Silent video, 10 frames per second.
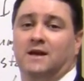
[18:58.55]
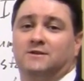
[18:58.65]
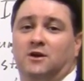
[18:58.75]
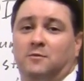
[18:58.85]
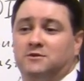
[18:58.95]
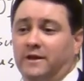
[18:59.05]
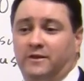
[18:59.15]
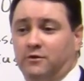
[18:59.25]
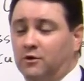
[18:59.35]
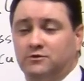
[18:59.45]
It's almost
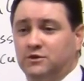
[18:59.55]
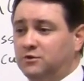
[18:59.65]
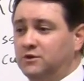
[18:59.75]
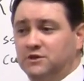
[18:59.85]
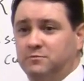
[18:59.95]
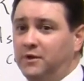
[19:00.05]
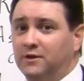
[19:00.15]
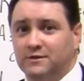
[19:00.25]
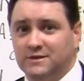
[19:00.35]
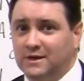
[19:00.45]
like the grocery store just
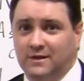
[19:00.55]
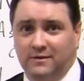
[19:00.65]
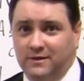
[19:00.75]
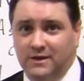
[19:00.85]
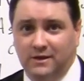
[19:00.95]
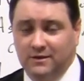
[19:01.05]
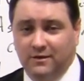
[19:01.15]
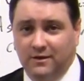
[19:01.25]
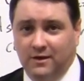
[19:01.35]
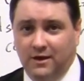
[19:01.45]
builds
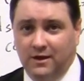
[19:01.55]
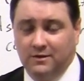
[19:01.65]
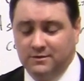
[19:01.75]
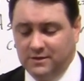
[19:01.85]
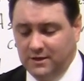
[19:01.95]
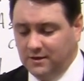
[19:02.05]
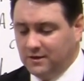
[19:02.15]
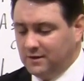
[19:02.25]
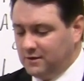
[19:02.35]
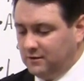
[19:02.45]
the uh, the